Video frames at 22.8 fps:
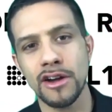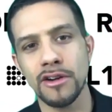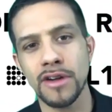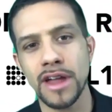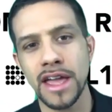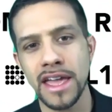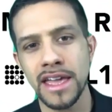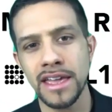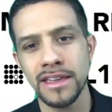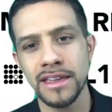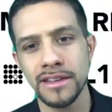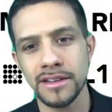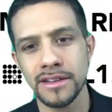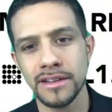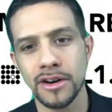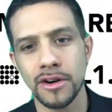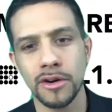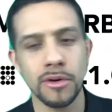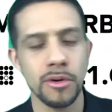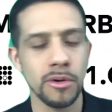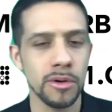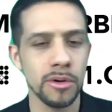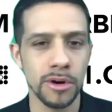ERA,
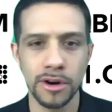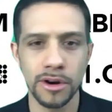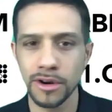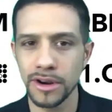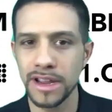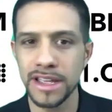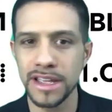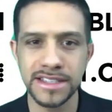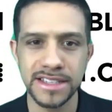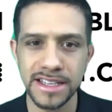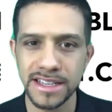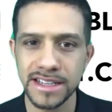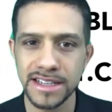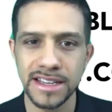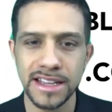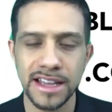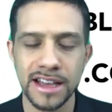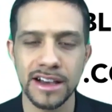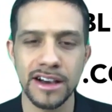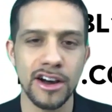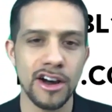or is it